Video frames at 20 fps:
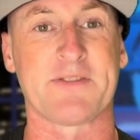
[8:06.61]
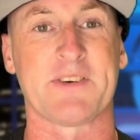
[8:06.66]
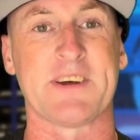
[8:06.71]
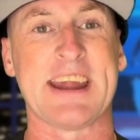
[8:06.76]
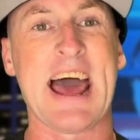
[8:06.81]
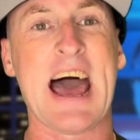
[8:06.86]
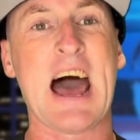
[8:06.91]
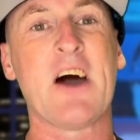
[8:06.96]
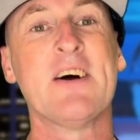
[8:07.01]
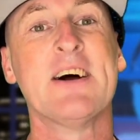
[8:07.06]
For
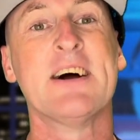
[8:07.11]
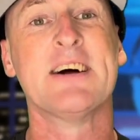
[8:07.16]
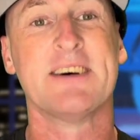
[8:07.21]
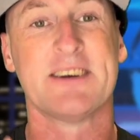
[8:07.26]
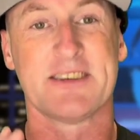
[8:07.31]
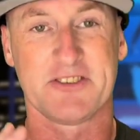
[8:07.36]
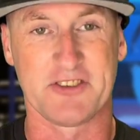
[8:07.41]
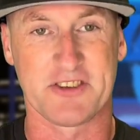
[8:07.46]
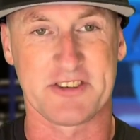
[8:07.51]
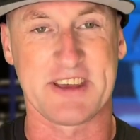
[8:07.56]
now,
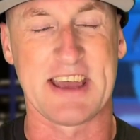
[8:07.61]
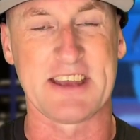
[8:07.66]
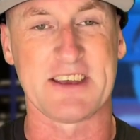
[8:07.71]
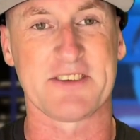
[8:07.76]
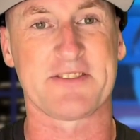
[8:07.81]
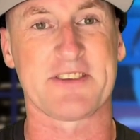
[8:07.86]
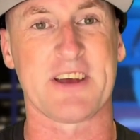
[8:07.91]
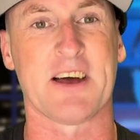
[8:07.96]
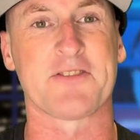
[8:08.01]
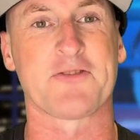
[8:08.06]
just get
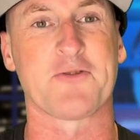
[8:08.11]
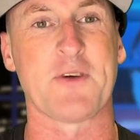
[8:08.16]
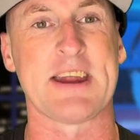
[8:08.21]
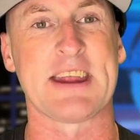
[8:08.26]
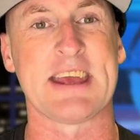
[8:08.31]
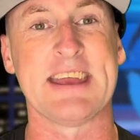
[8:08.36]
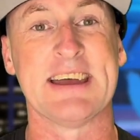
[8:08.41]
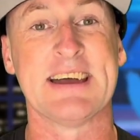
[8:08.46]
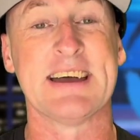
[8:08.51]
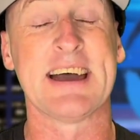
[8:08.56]
yourselves
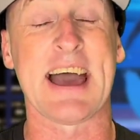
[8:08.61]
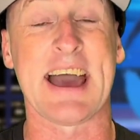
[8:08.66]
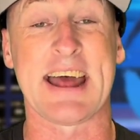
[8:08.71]
ready,